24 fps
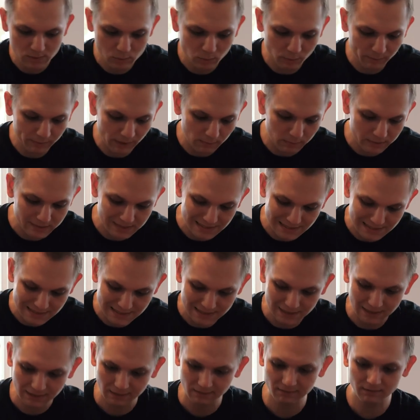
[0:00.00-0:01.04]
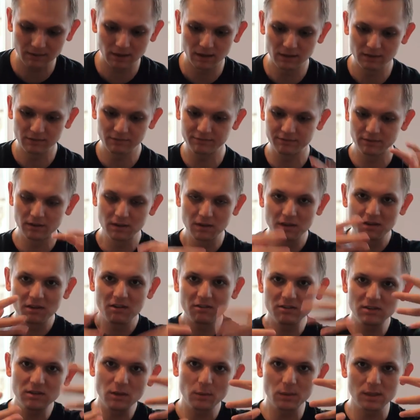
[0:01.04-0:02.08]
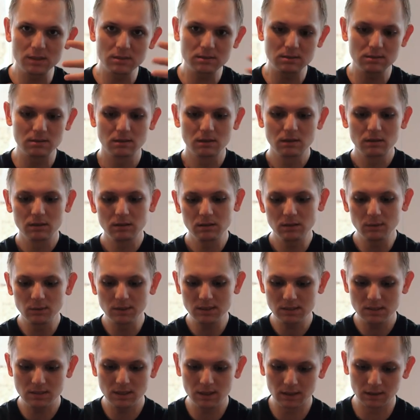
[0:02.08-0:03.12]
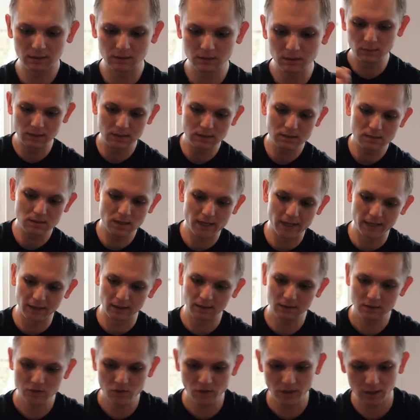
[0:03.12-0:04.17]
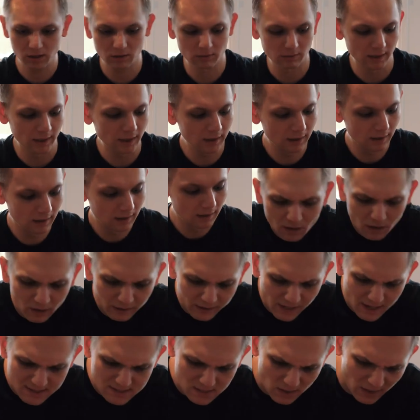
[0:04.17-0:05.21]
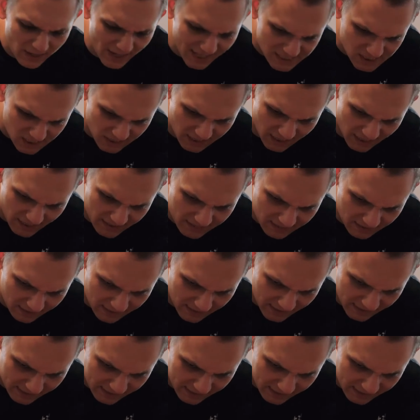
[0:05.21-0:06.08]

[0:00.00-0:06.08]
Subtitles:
will be able to see it kind of do its thing, its like trickery. Okay, so actually I think I